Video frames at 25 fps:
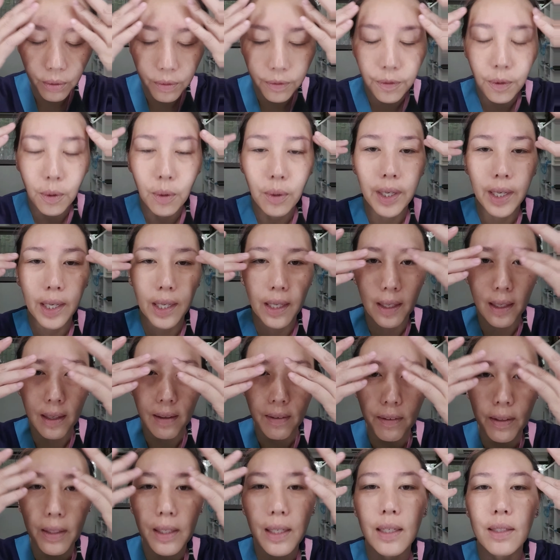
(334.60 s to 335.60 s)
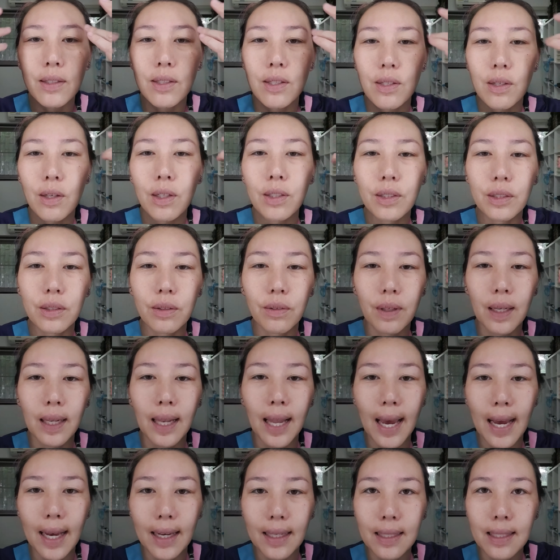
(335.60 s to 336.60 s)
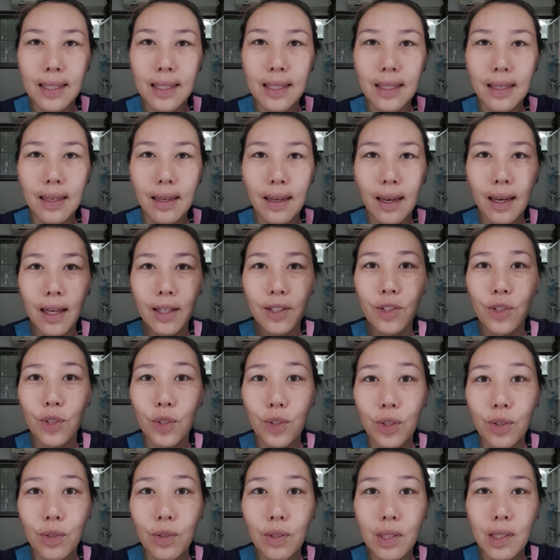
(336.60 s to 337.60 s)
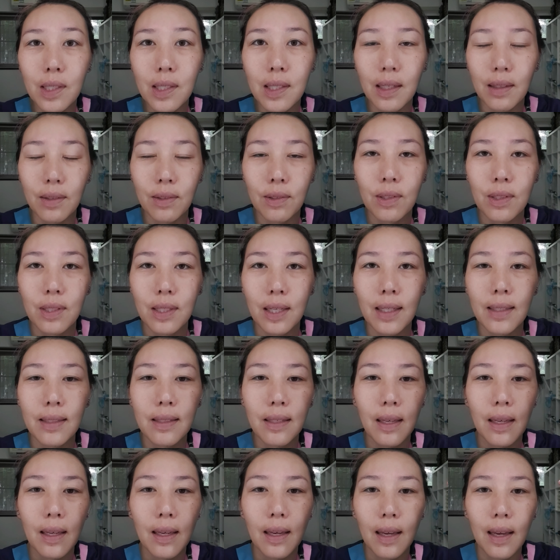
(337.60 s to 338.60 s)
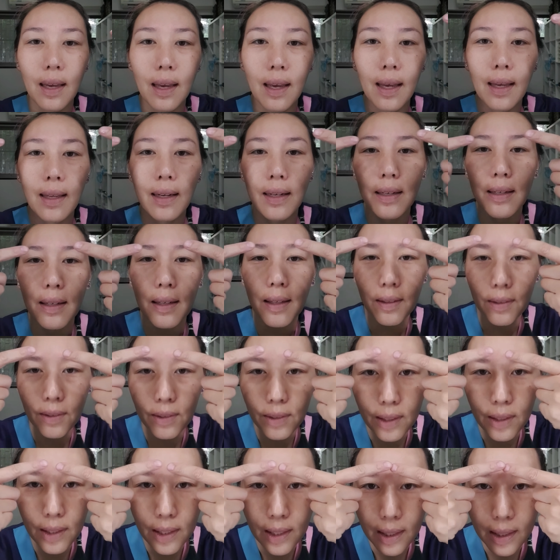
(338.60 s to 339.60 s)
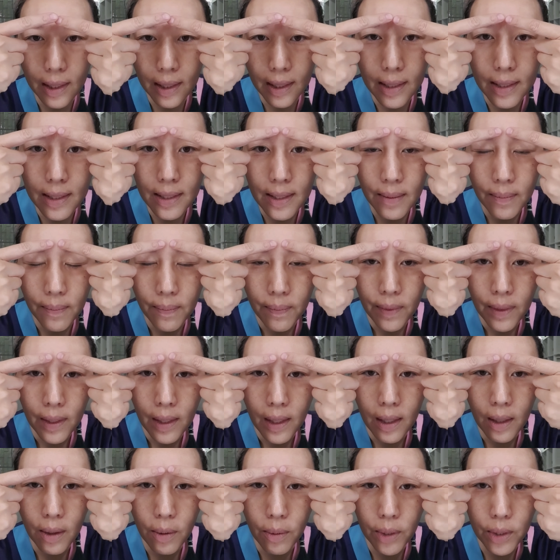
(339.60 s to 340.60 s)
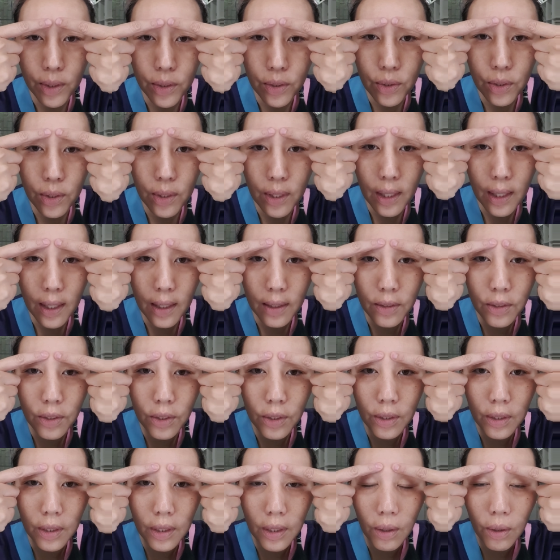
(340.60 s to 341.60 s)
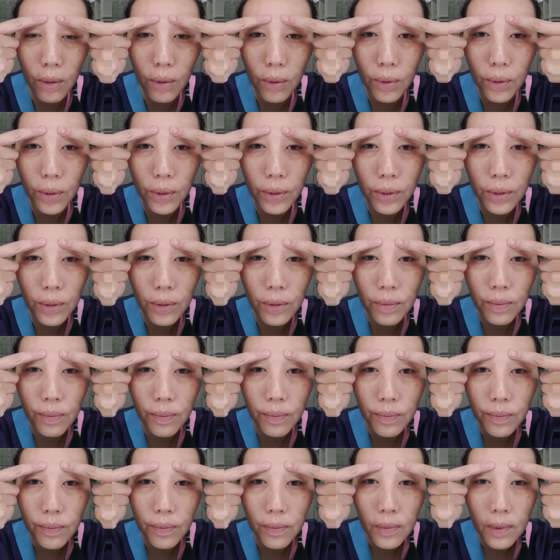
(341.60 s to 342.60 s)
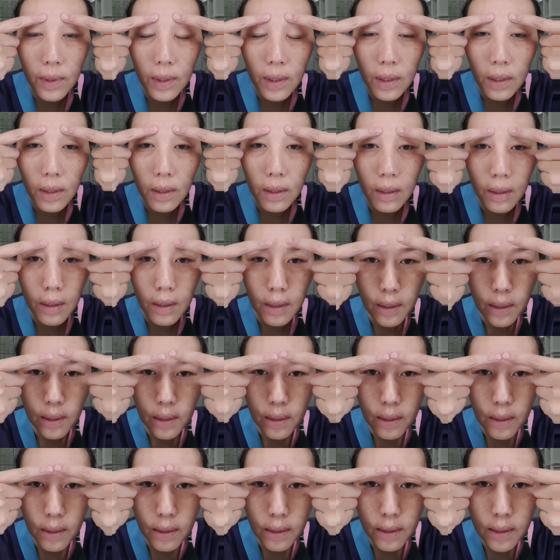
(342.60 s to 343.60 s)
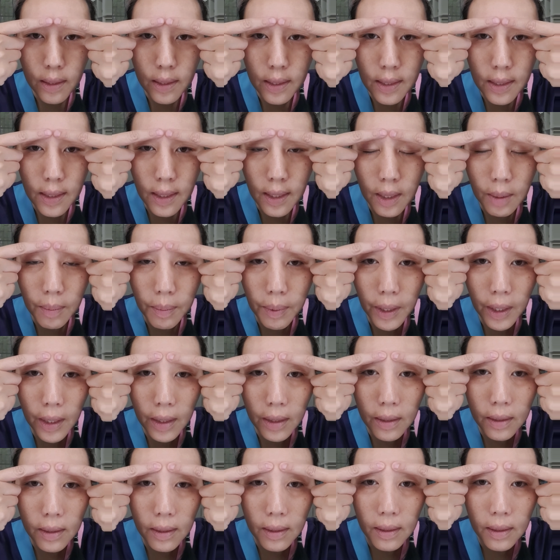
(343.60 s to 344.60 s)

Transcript: forehead area start to relax as you do this exercise. And another thing is, I want you to actually hold the skin apart,